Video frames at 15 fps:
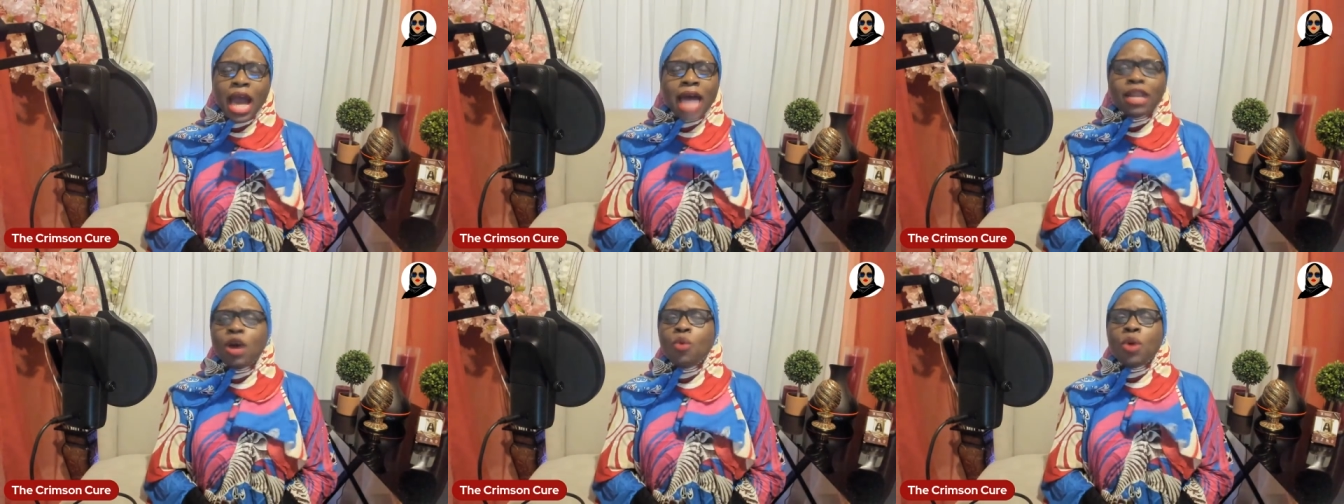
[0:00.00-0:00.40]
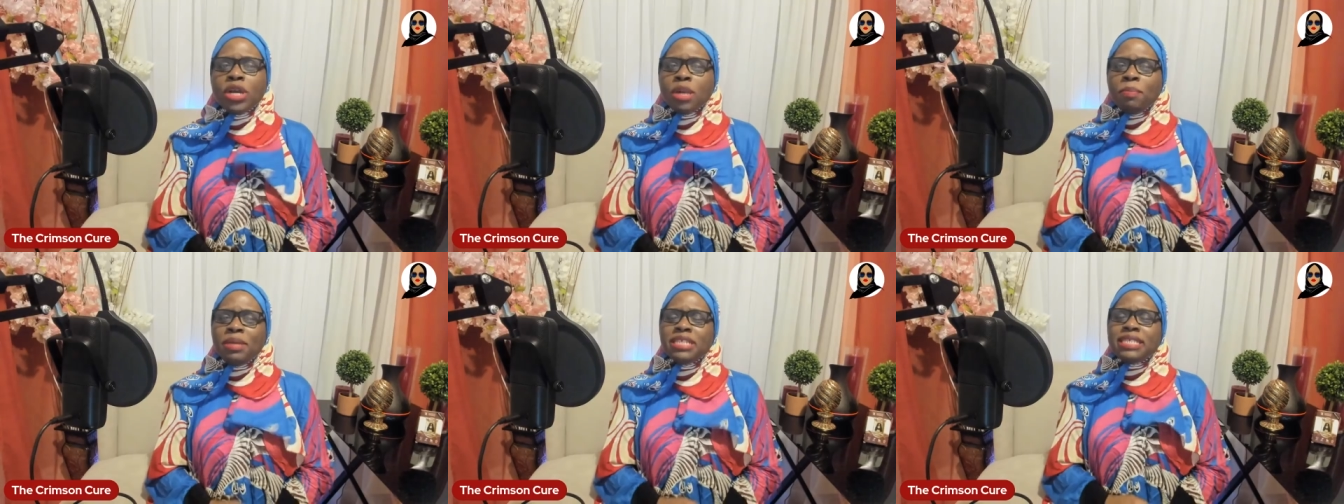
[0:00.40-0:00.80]
I don't
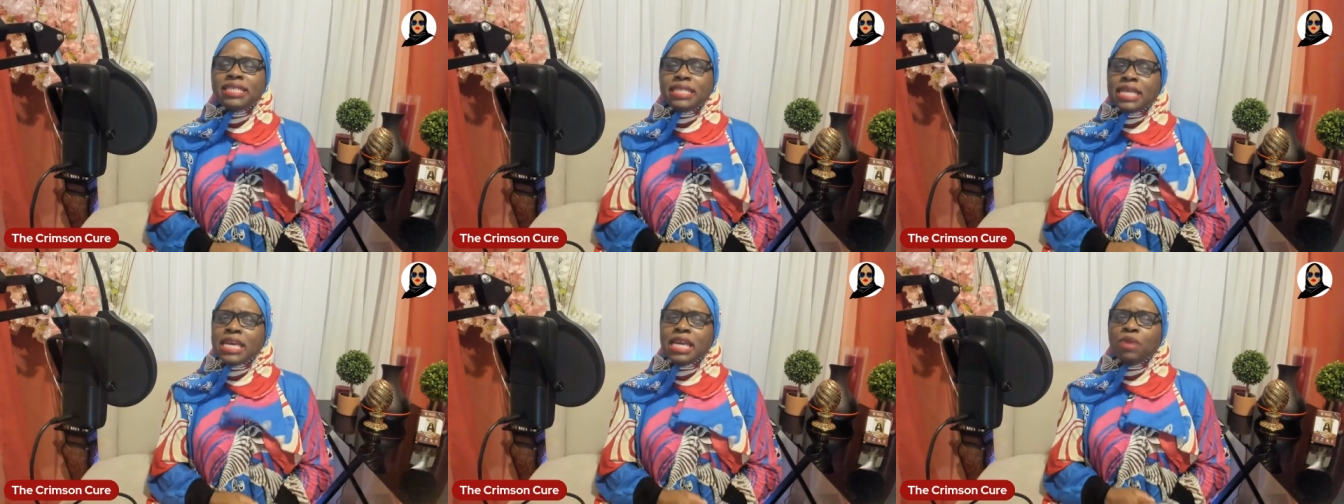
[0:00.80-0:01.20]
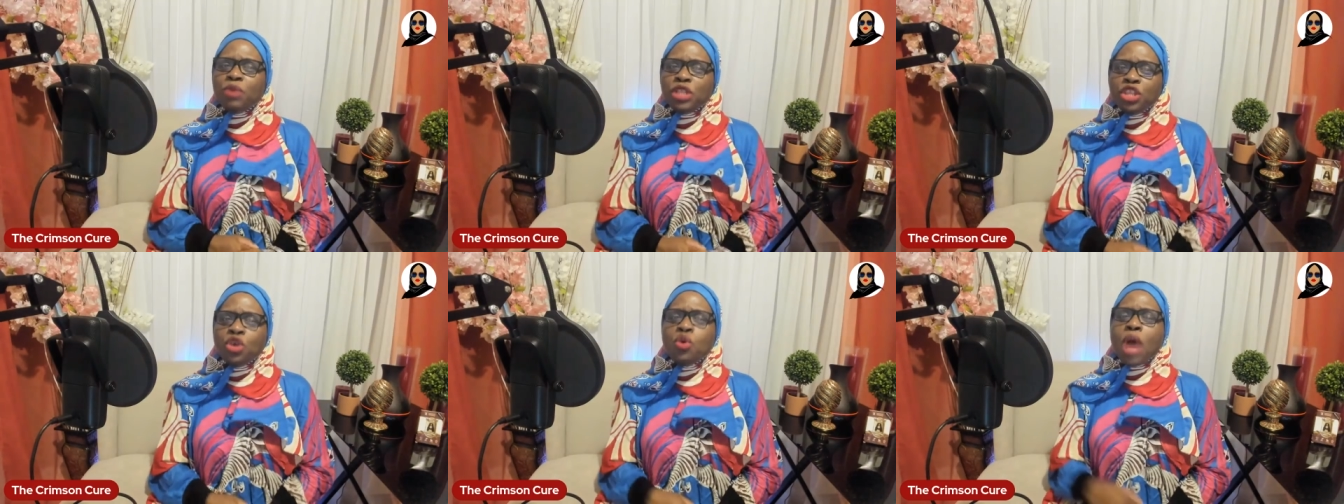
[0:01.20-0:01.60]
want to be seen
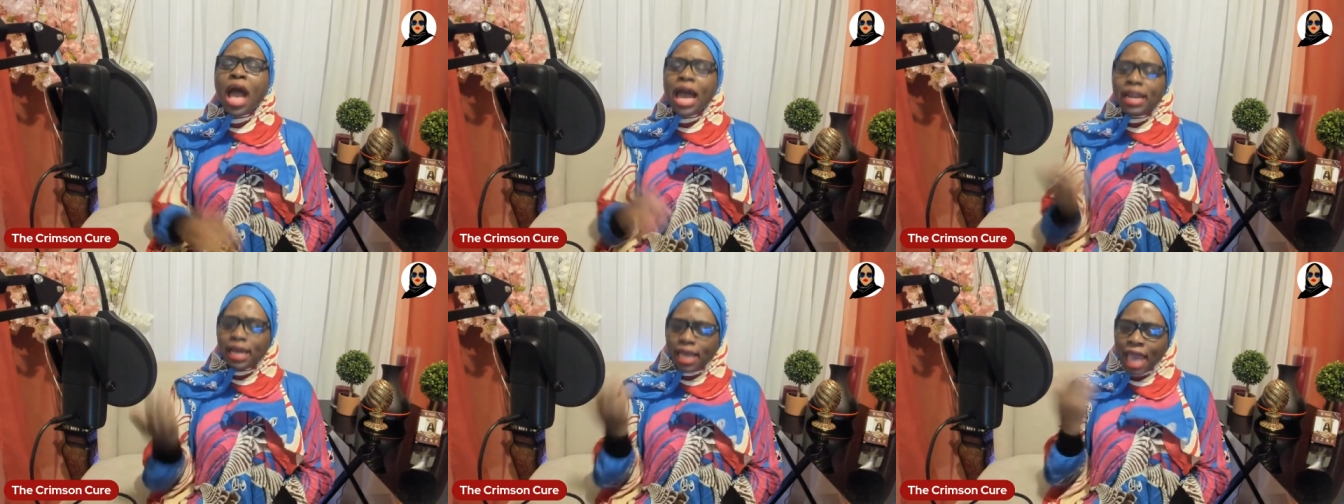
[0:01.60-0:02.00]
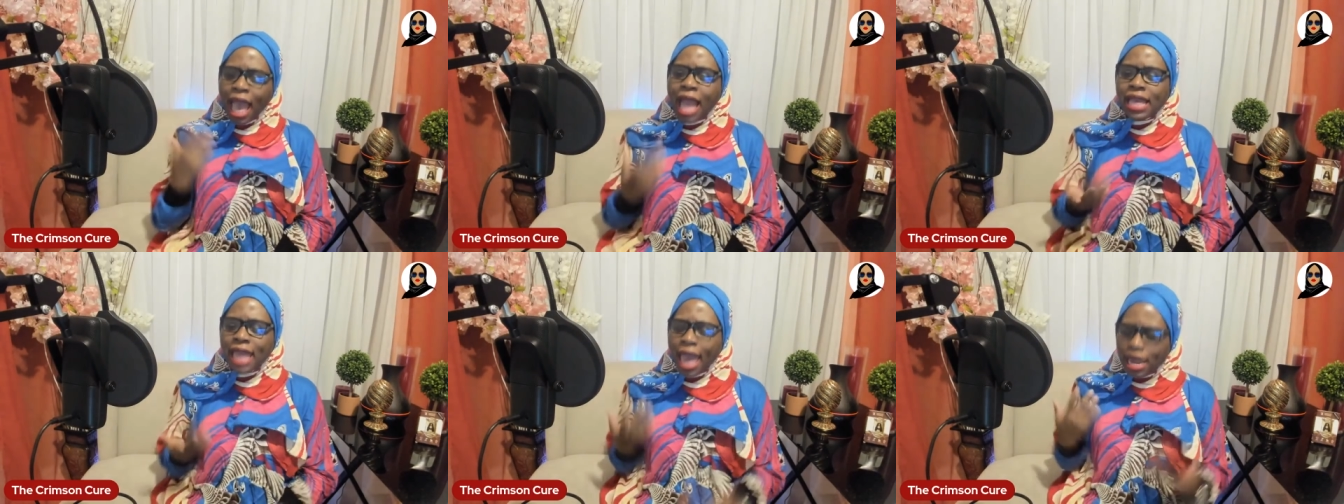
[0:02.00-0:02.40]
with you. I
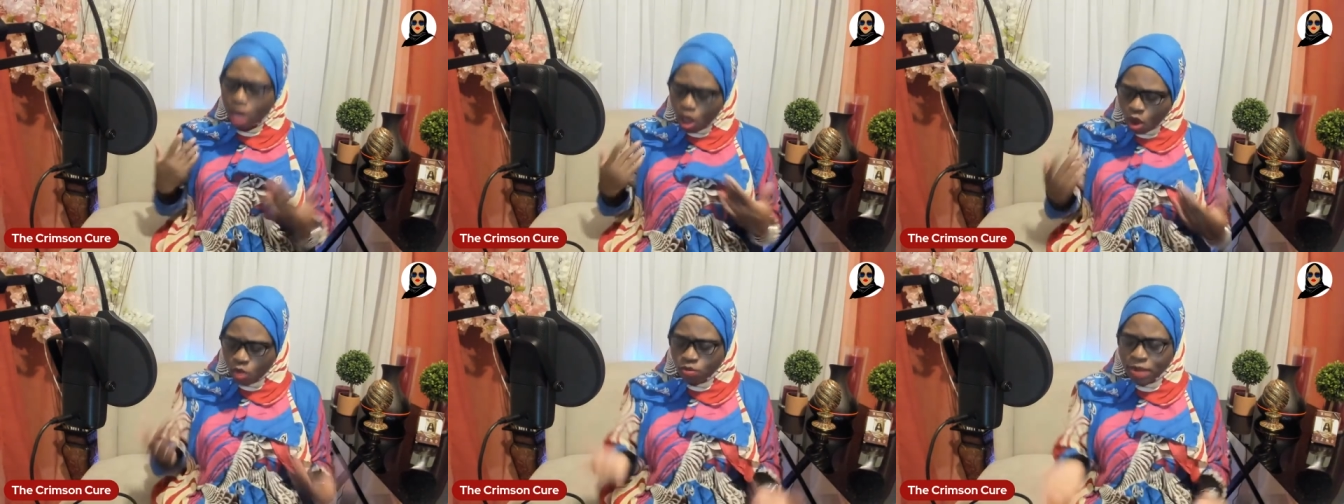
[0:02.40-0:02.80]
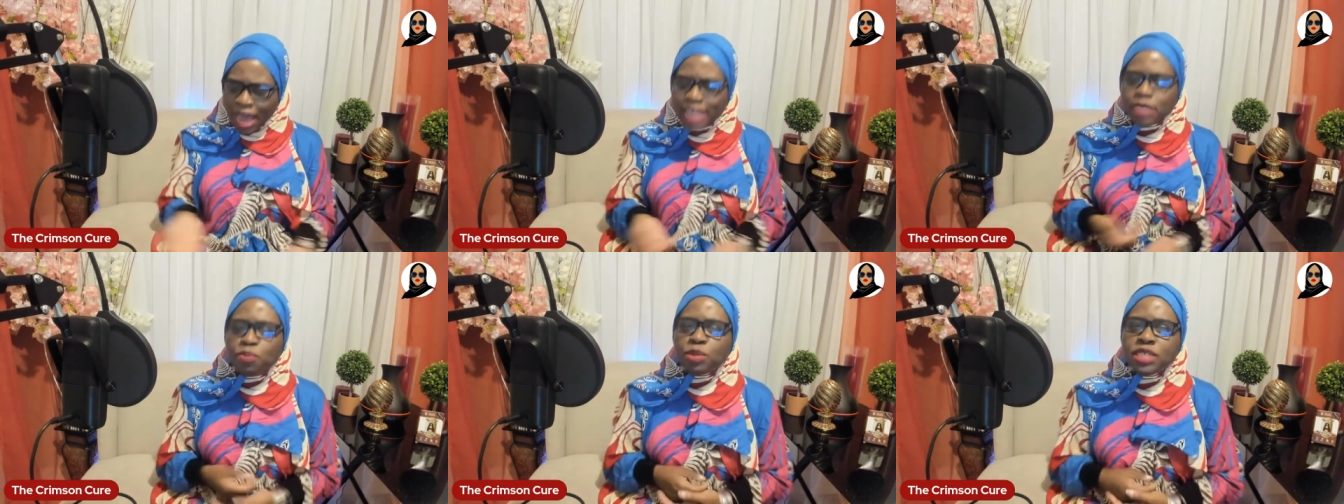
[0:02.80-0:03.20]
I got on
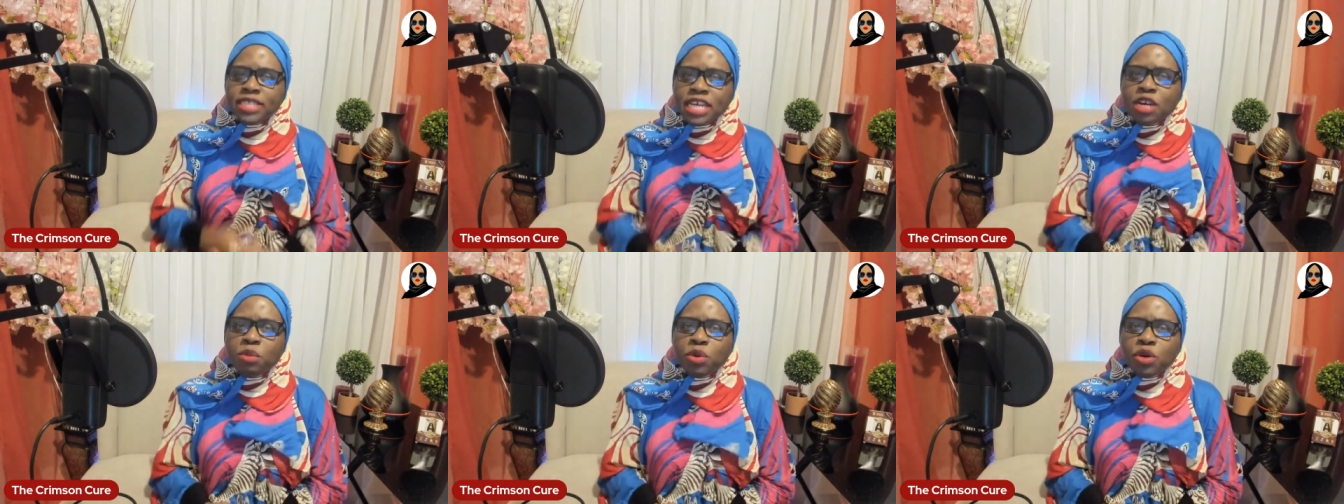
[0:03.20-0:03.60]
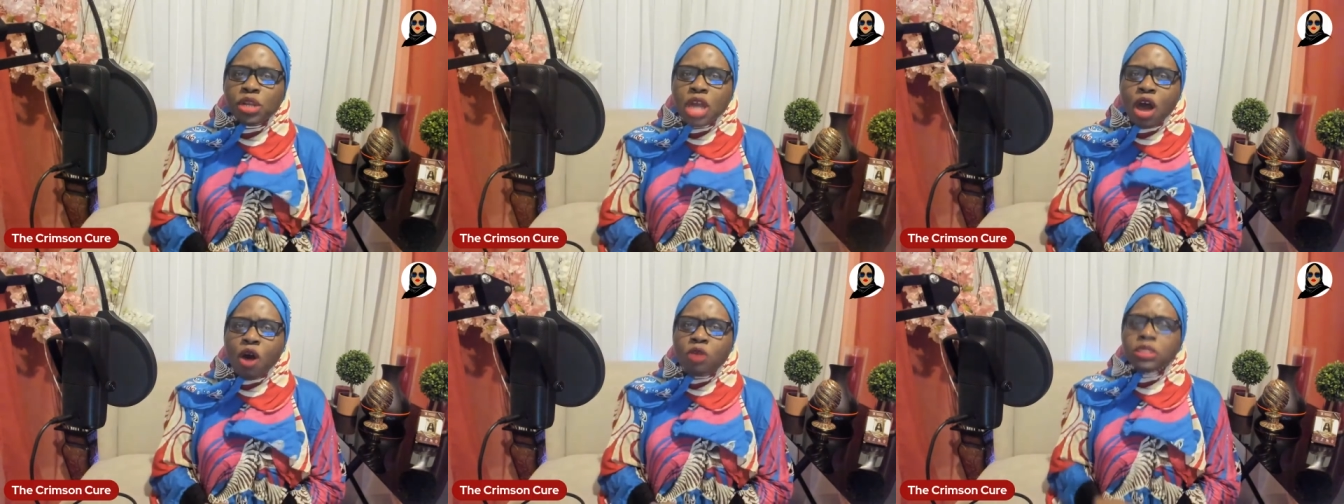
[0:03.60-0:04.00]
nice presentable
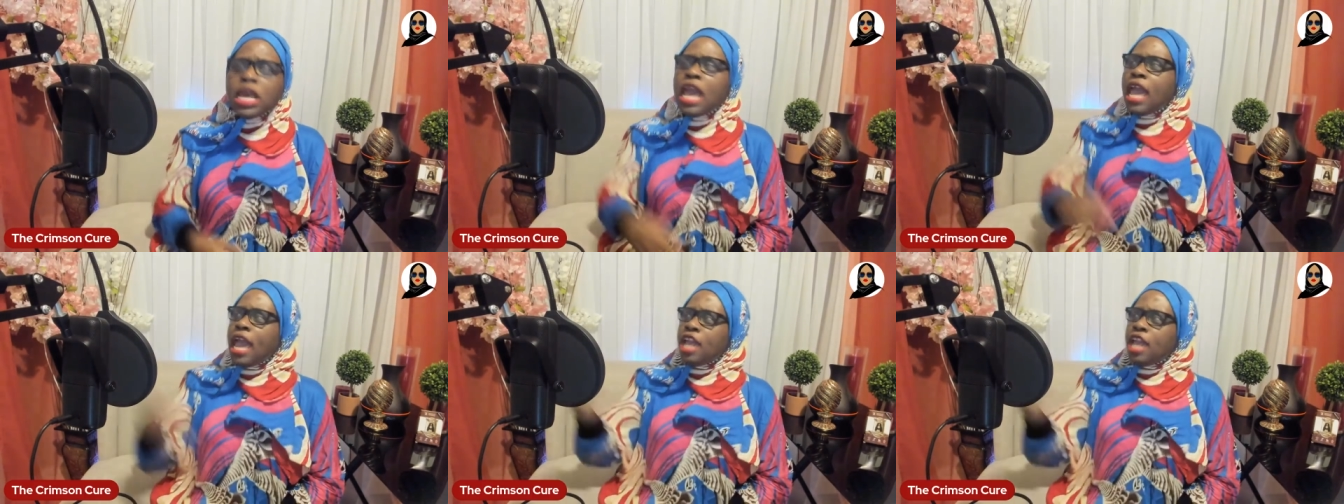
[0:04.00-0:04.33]
clothes